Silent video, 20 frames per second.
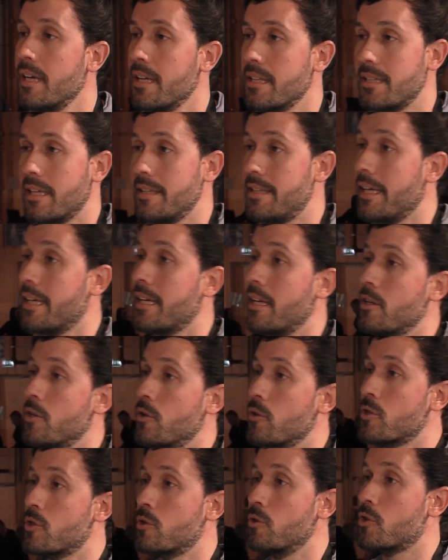that they can
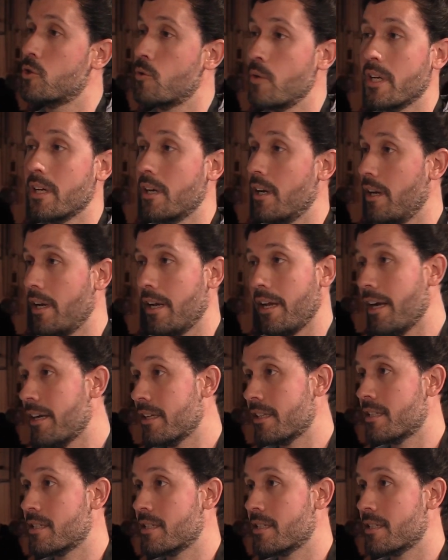use to trigger alerts.